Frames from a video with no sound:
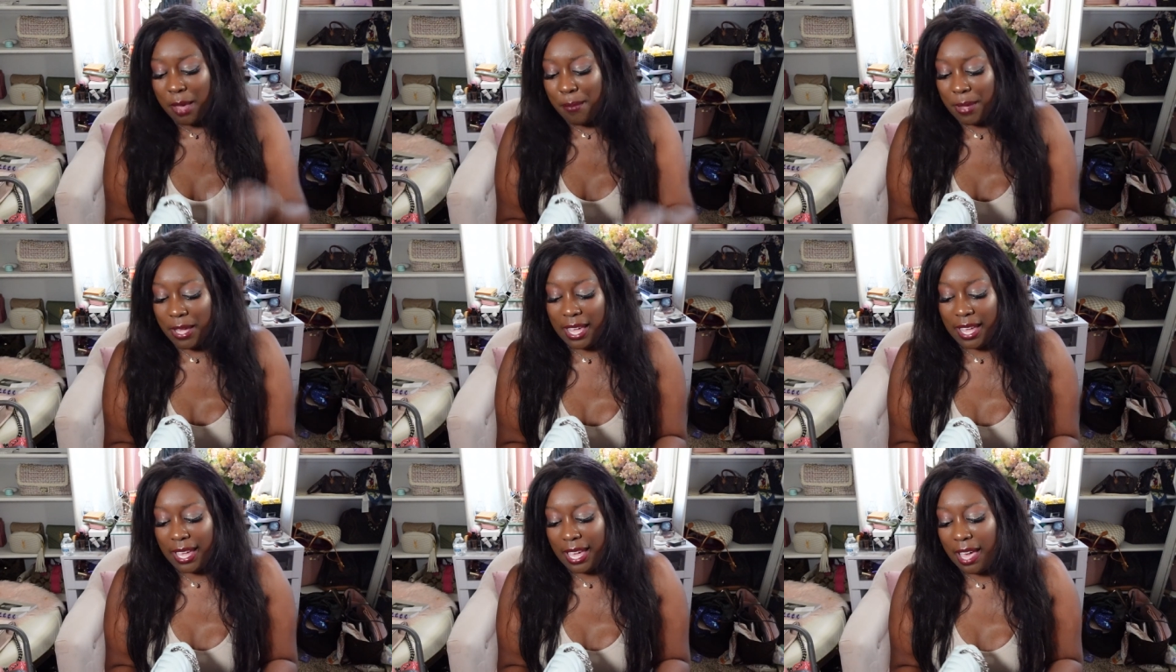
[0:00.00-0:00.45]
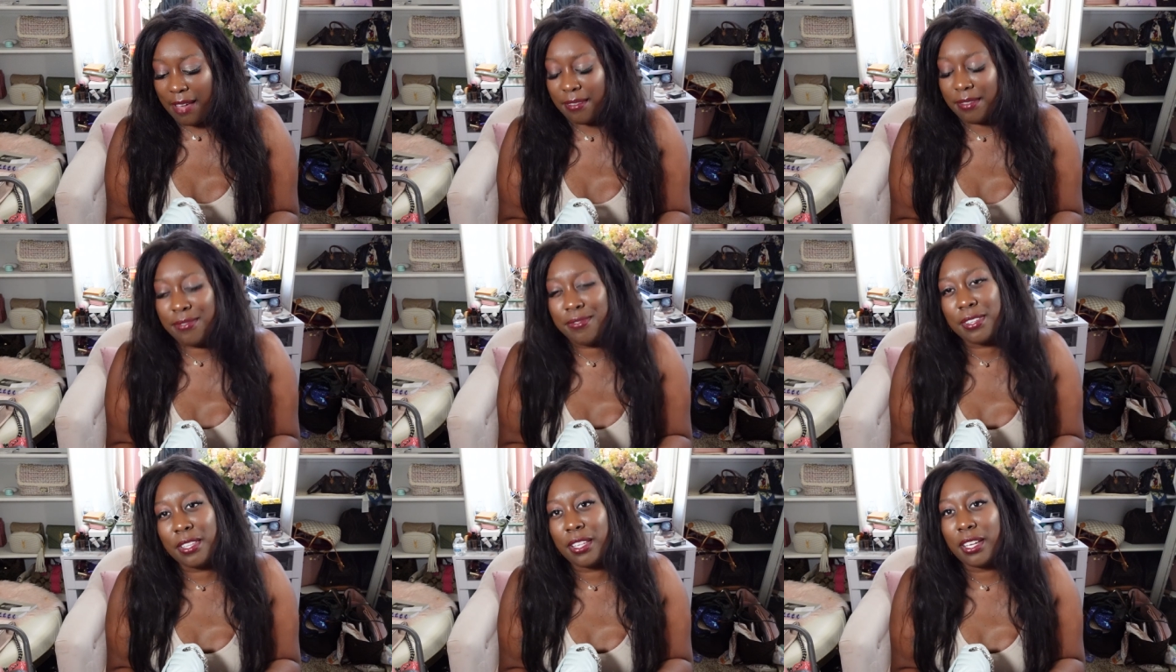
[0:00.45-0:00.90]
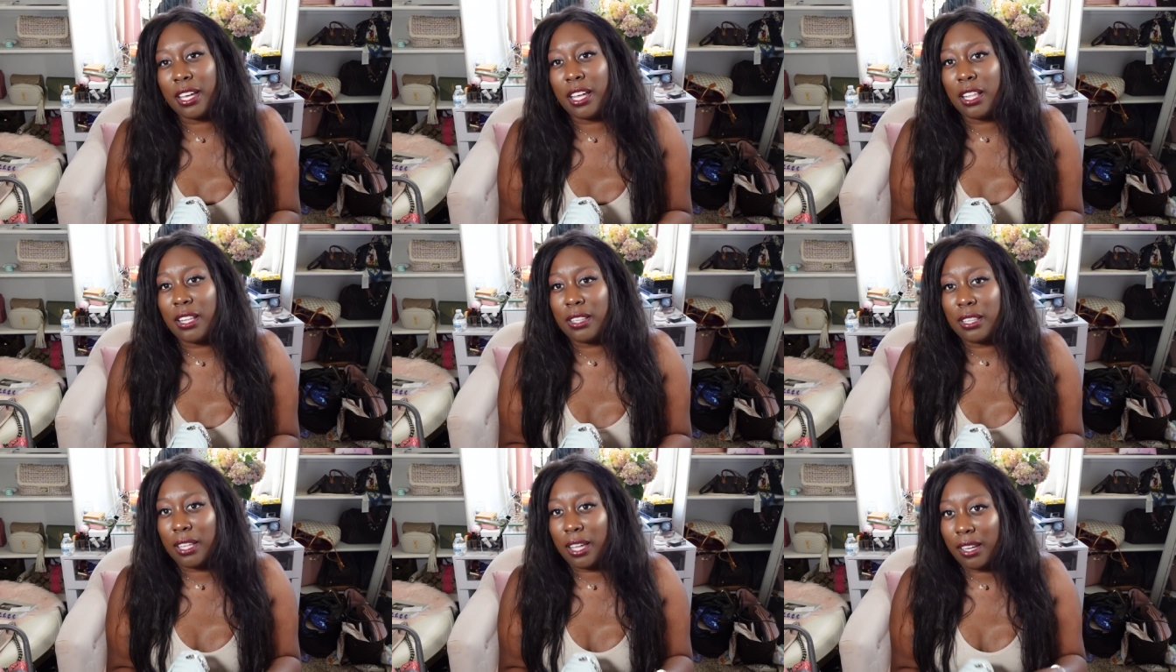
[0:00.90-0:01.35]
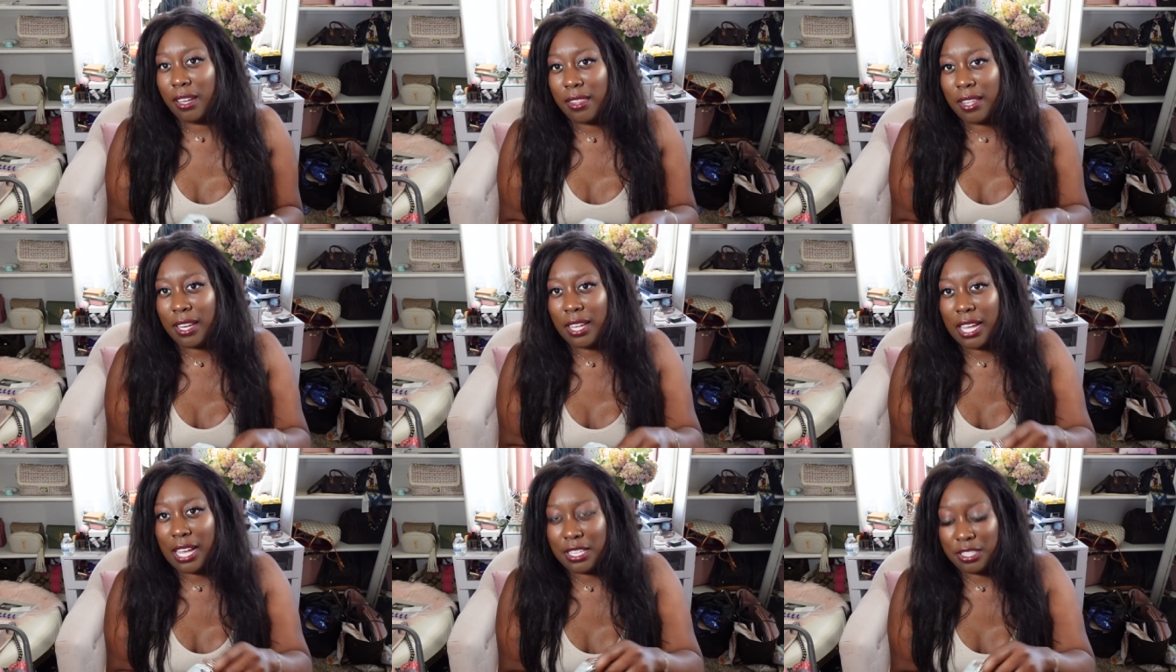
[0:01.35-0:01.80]
But I have a feeling a lot of
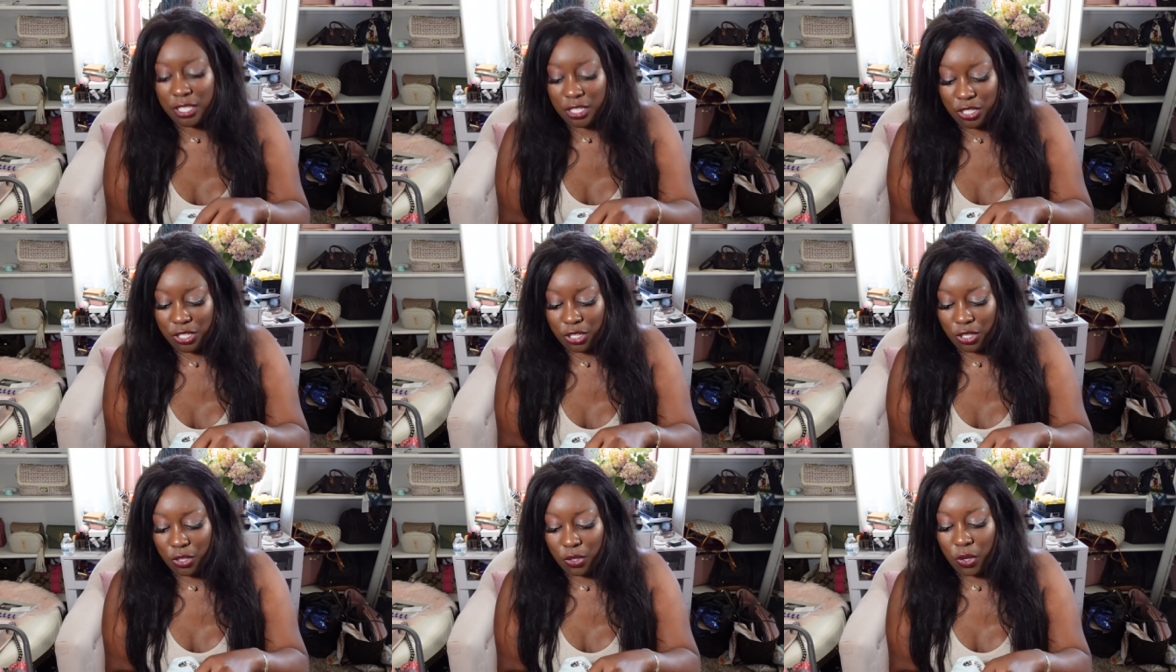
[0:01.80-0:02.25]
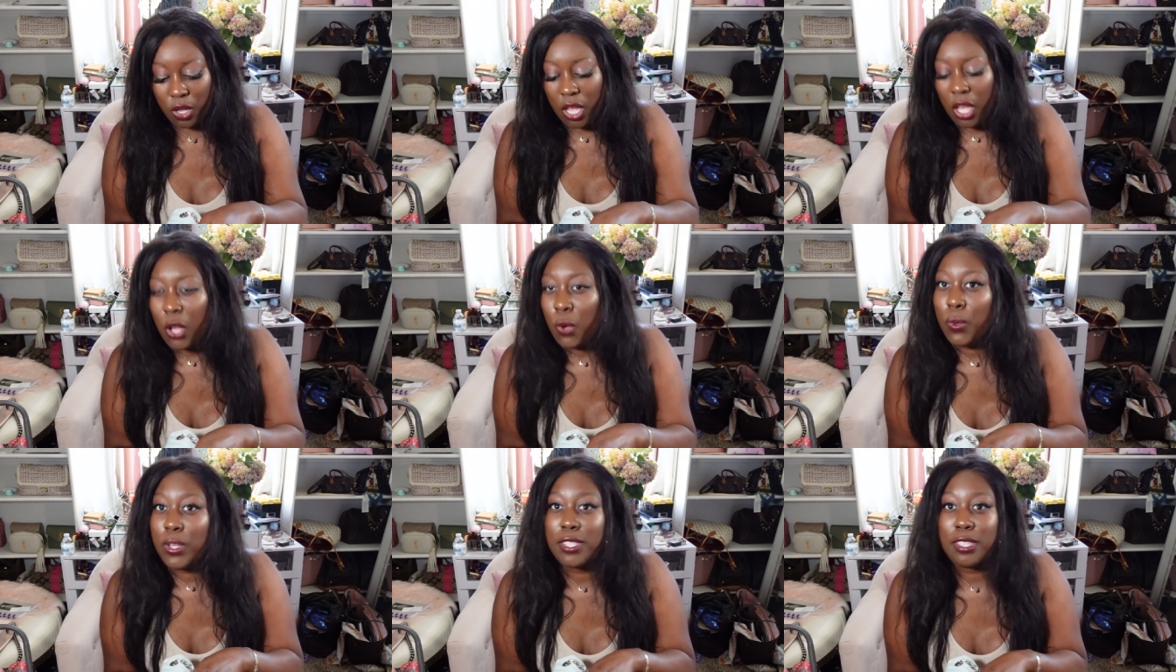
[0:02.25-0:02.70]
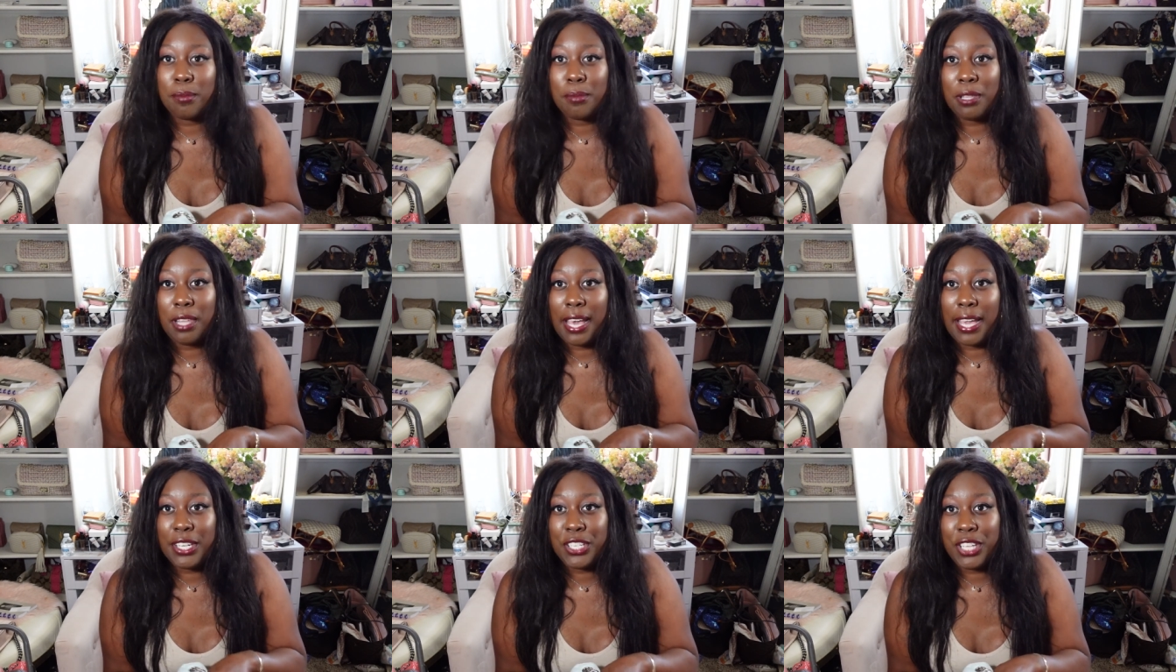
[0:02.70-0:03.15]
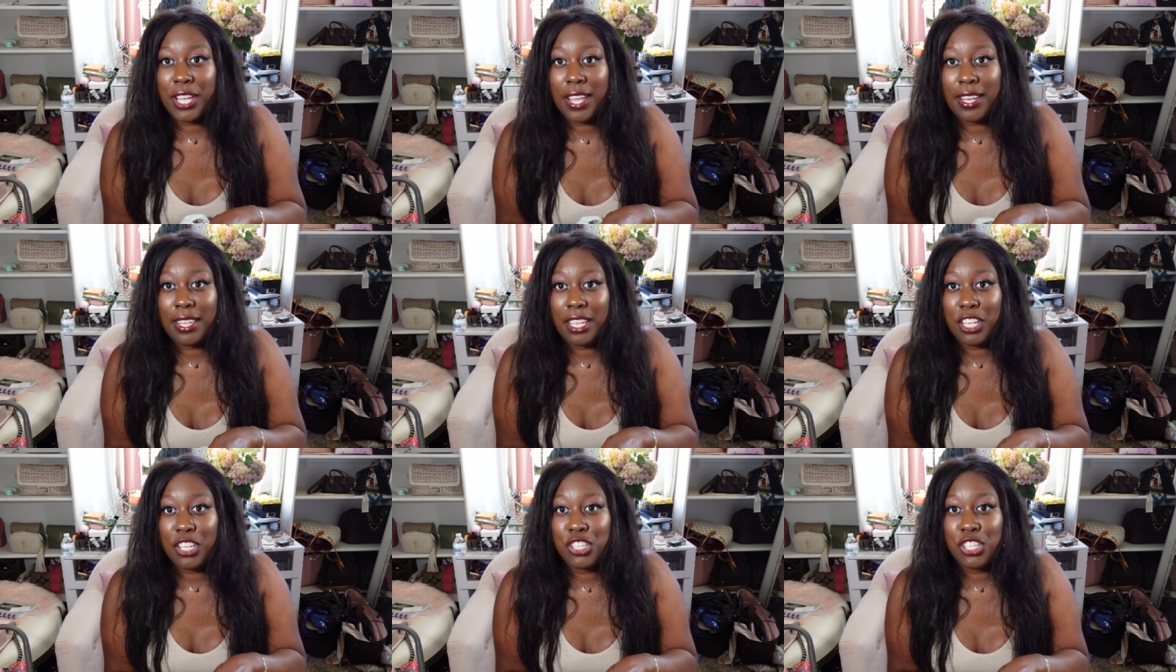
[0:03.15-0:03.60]
that has to do with supply
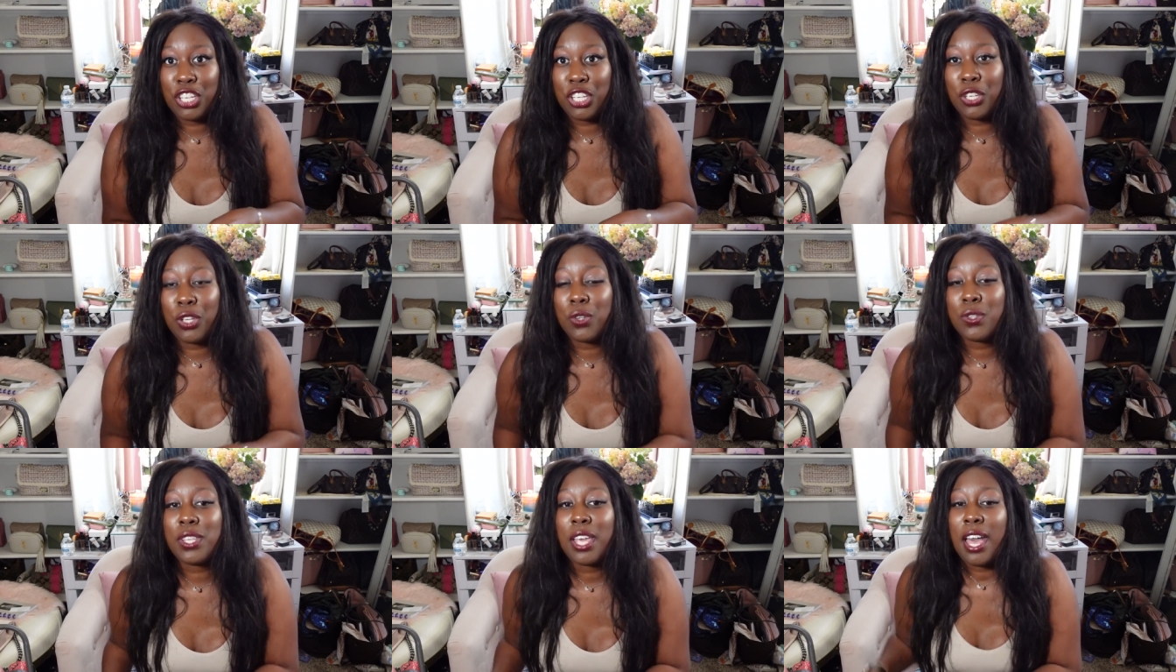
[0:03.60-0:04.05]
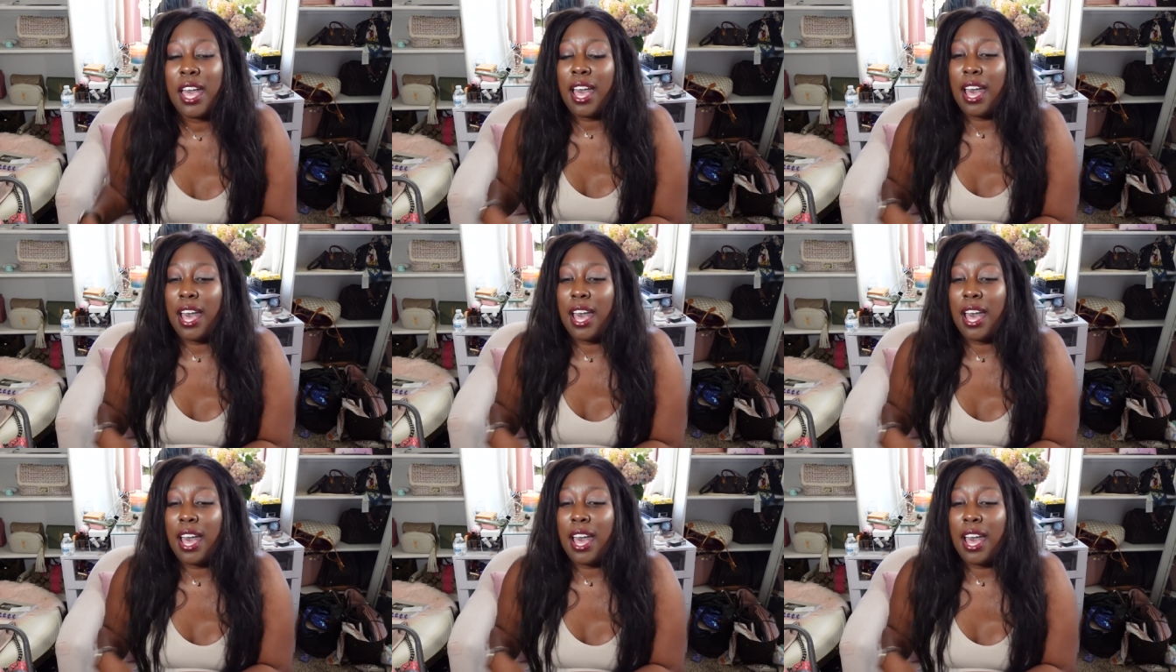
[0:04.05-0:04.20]
chain issues.